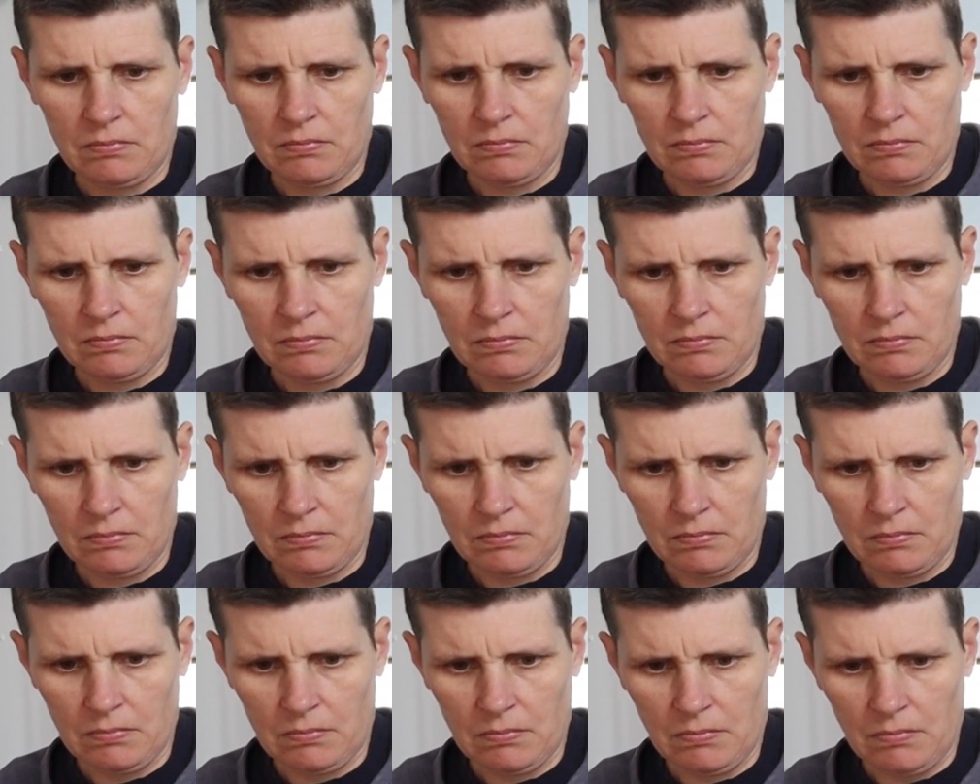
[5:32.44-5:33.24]

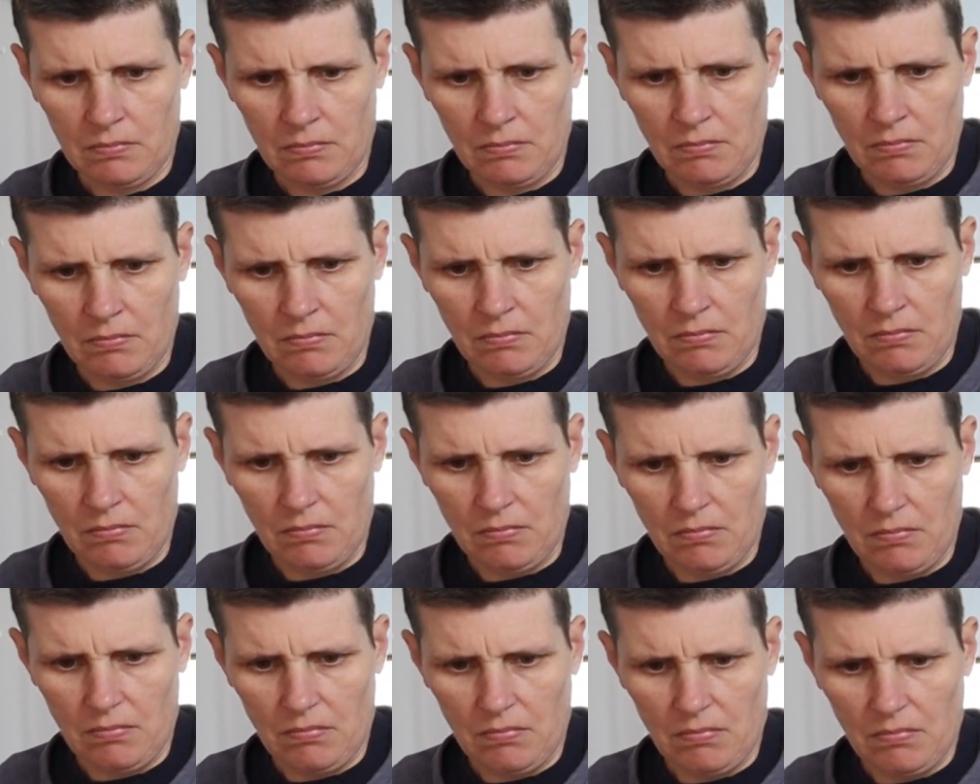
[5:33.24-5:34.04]

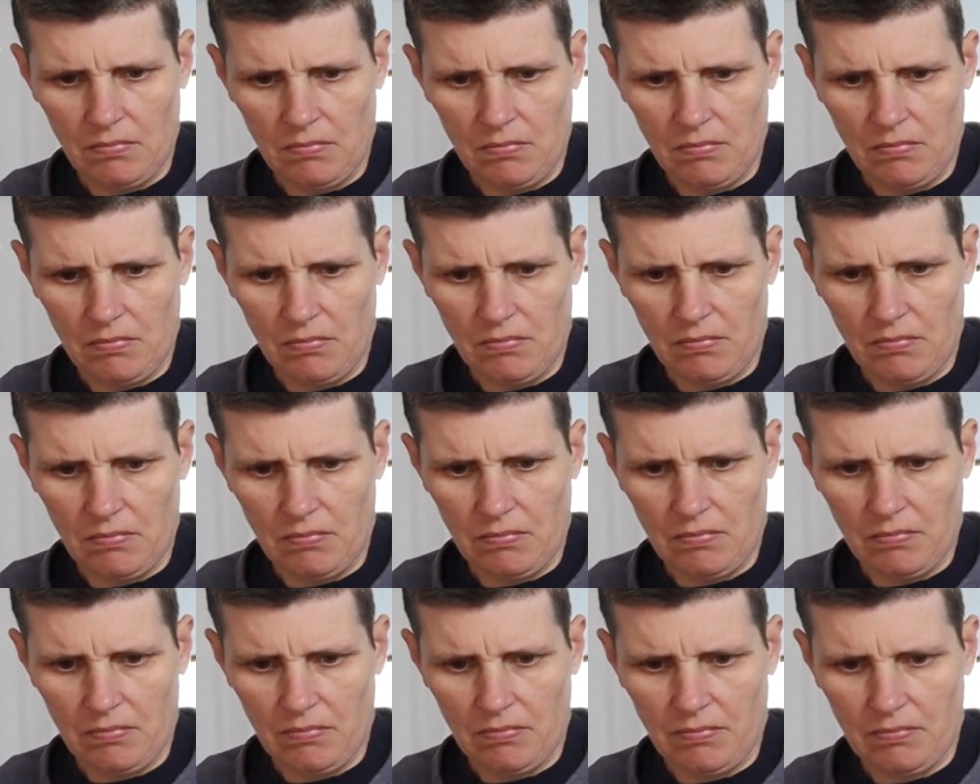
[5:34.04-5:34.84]

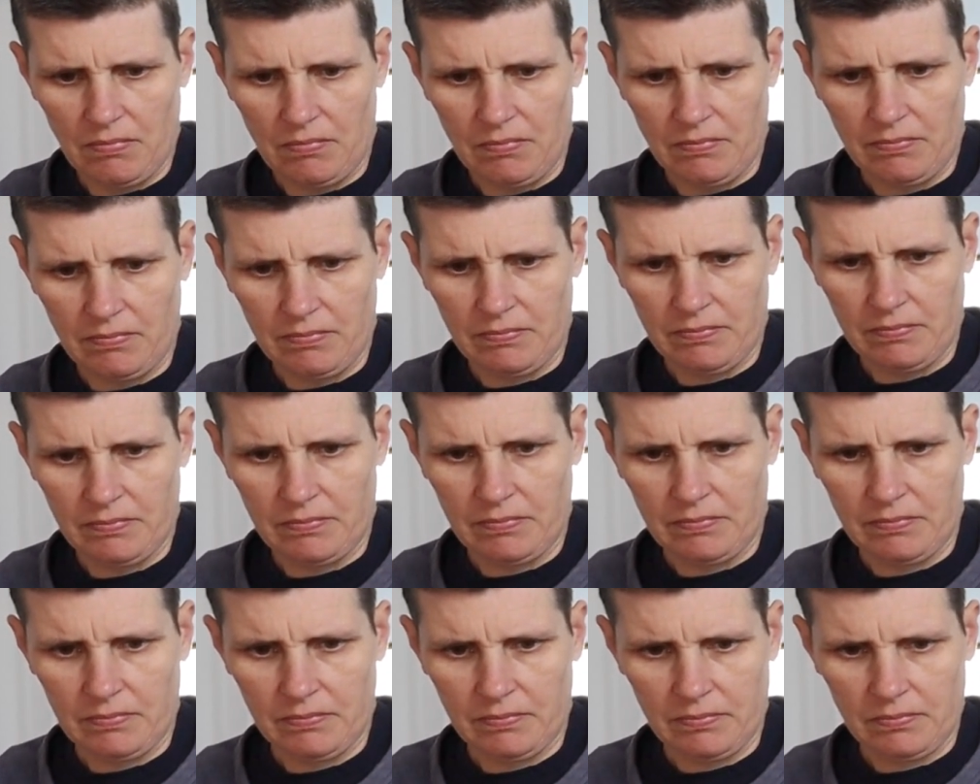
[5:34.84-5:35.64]

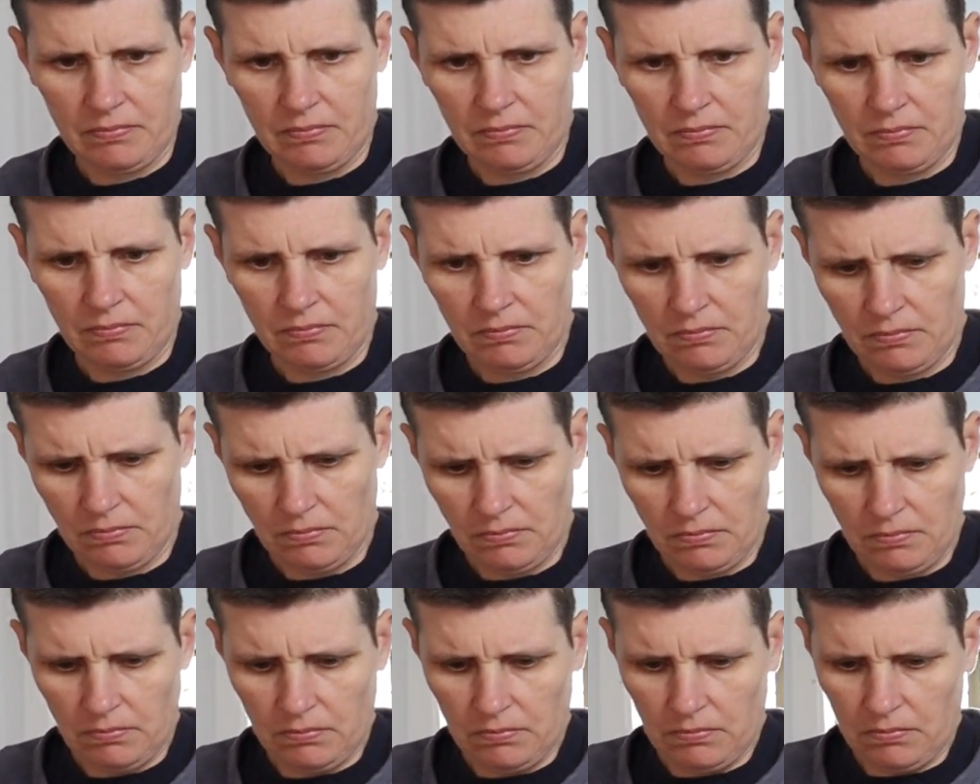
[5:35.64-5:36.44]

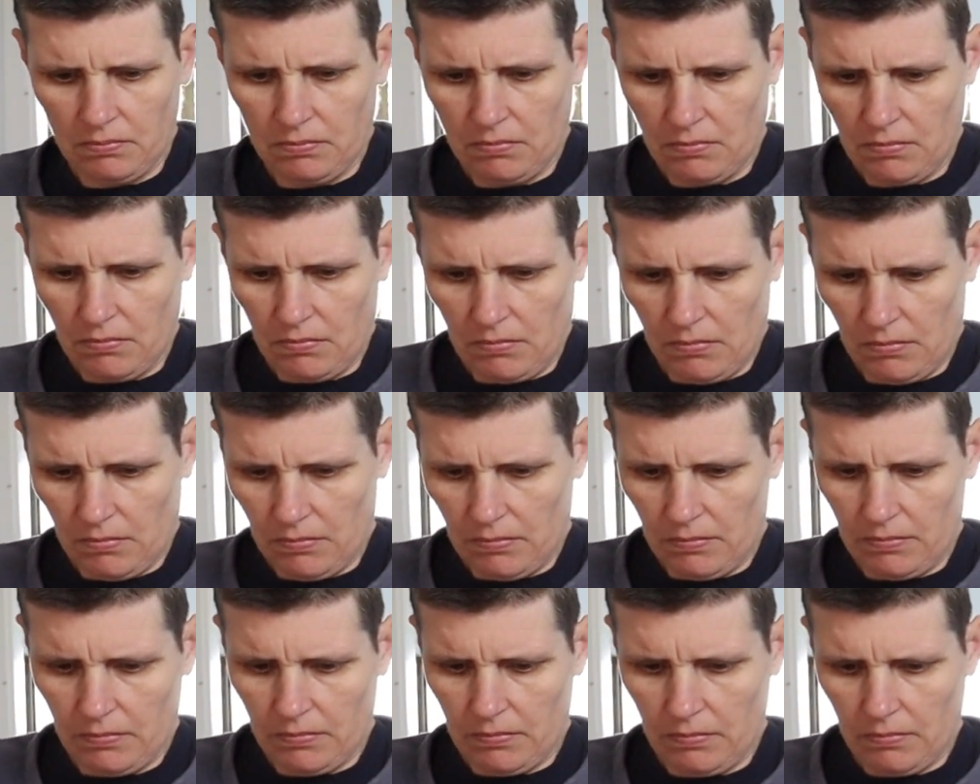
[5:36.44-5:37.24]

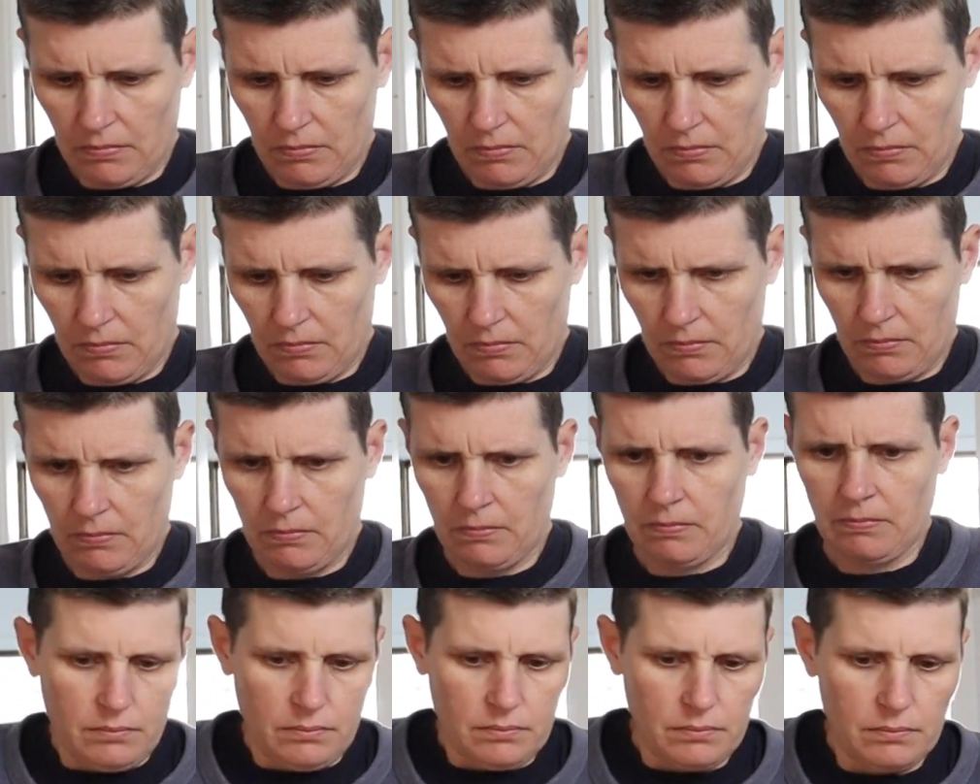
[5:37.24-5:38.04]

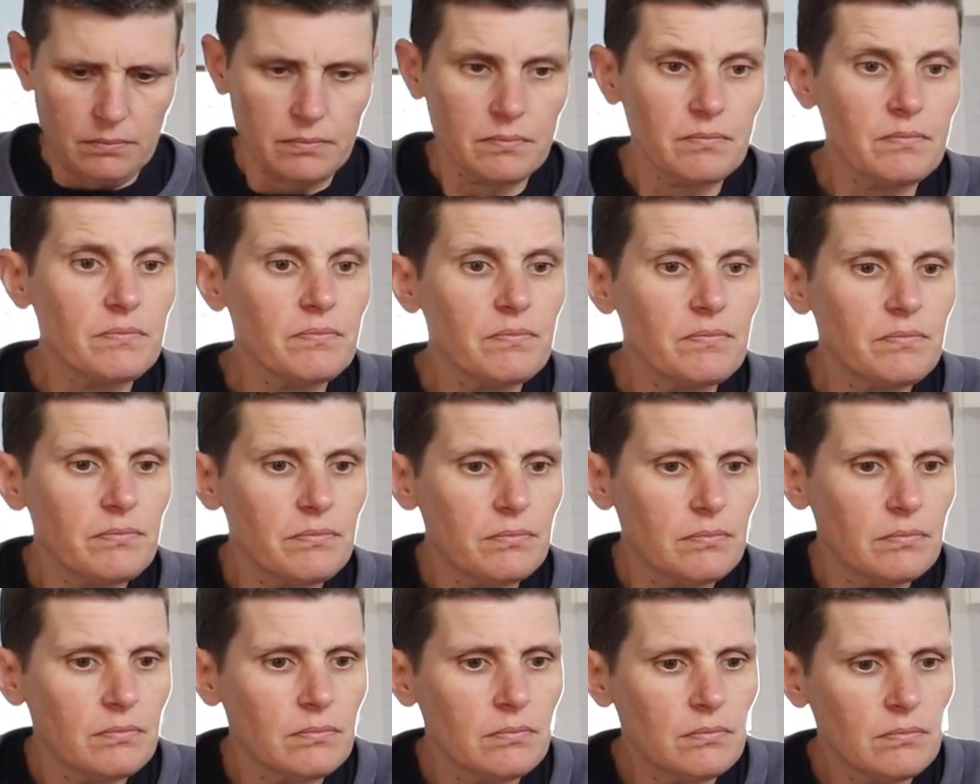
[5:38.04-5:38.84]

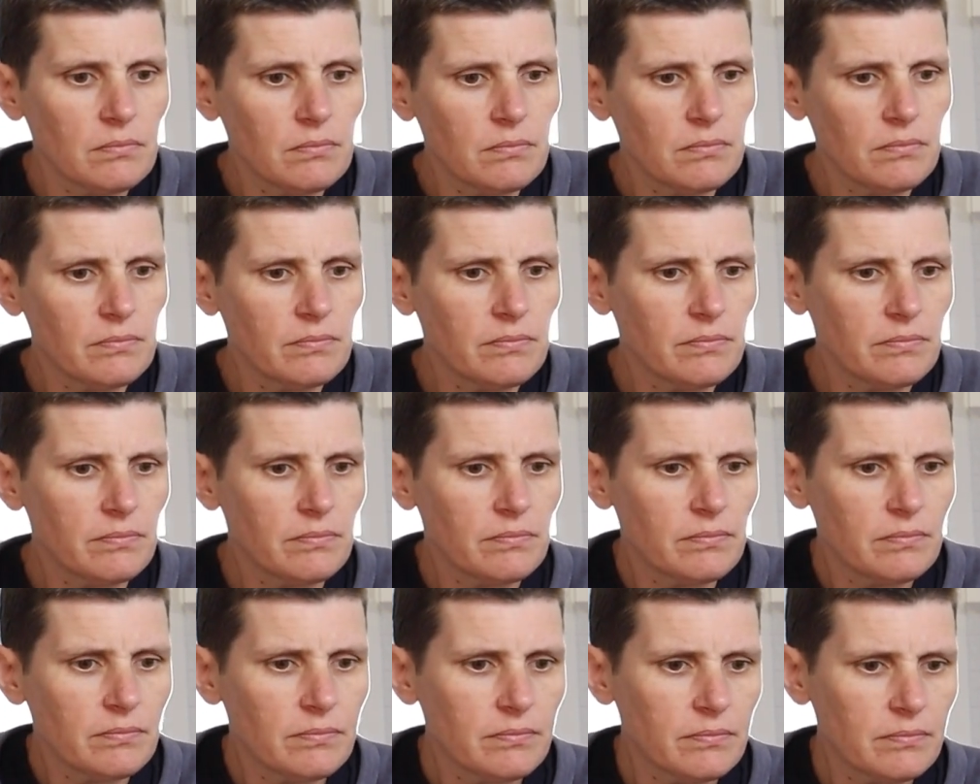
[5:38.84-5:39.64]

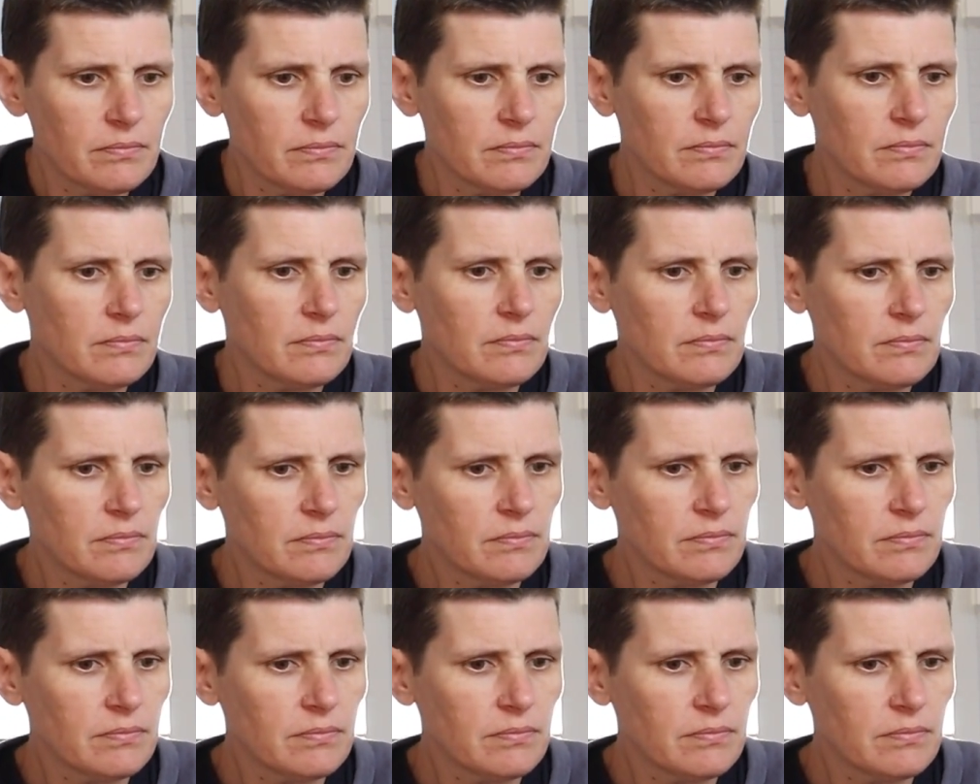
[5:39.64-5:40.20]
(silent)